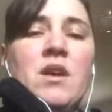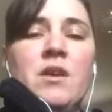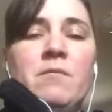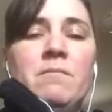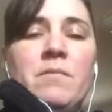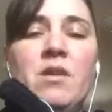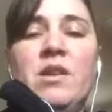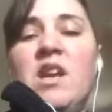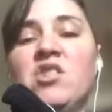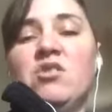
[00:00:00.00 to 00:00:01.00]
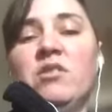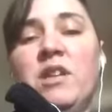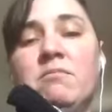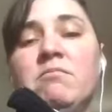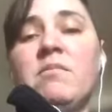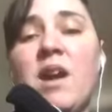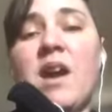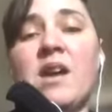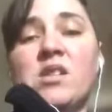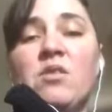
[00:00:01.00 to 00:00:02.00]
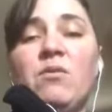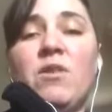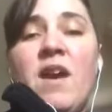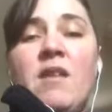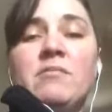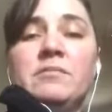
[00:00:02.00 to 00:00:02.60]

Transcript: I'll occasionally ask for that.